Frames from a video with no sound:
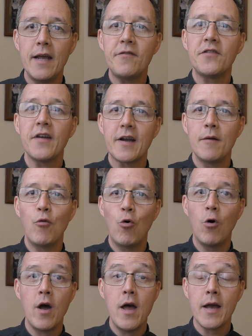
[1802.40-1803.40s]
Sycamore
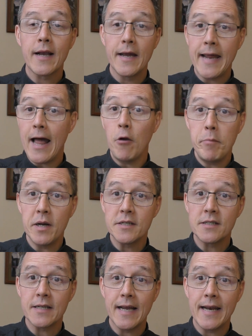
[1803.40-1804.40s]
can help
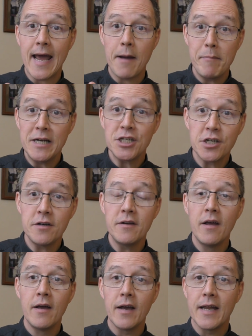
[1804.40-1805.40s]
us in our mission
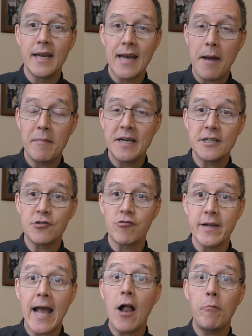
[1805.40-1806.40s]
and in our ministry,
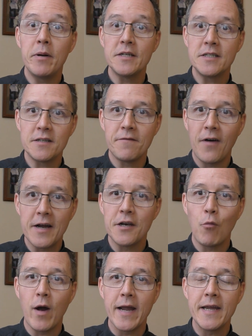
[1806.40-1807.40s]
help us to find a
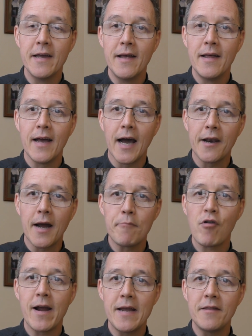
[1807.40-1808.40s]
way. And I
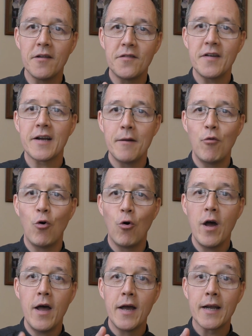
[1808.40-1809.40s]
pray that Sycamore
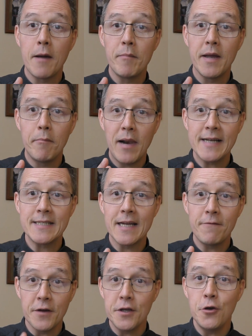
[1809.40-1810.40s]
can be a blessing
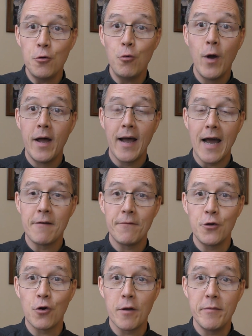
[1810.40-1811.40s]
for you and for
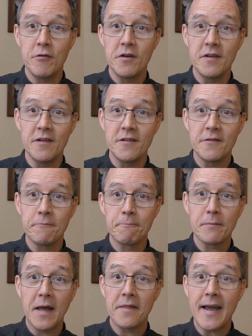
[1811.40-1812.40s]
your communities.
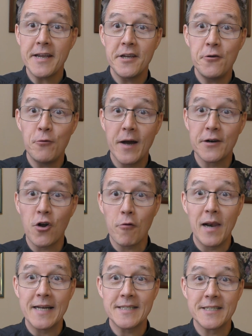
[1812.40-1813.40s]
Thank you, and God
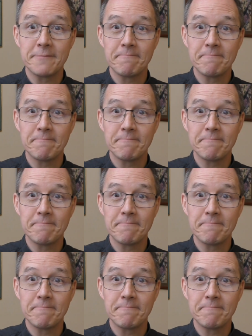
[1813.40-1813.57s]
bless.